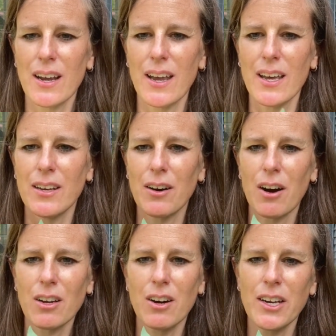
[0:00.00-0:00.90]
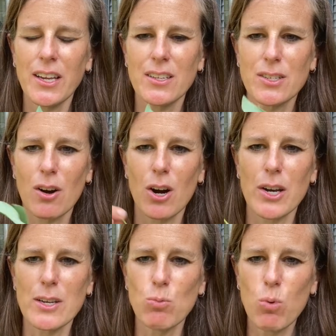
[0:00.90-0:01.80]
And our cutting is
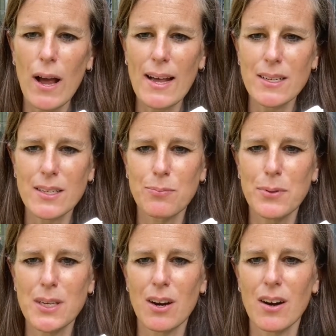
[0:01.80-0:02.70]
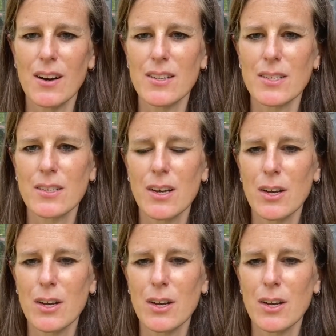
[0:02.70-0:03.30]
already wet because